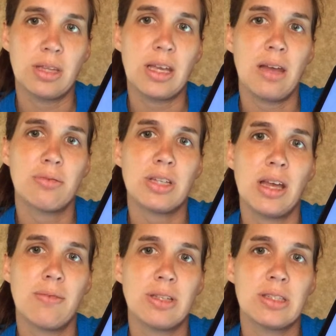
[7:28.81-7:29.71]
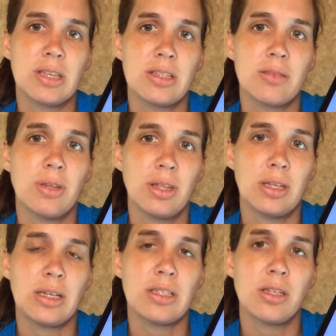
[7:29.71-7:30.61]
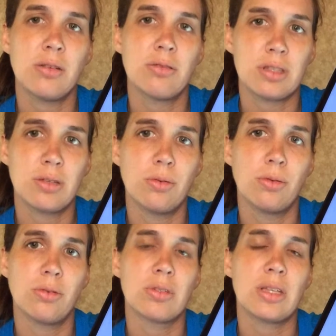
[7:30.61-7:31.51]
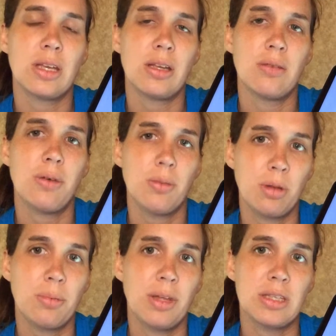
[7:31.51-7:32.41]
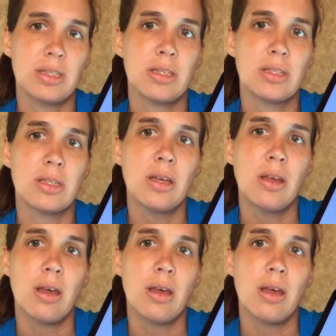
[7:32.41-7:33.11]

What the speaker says: they have to have accessibility to schools and public places.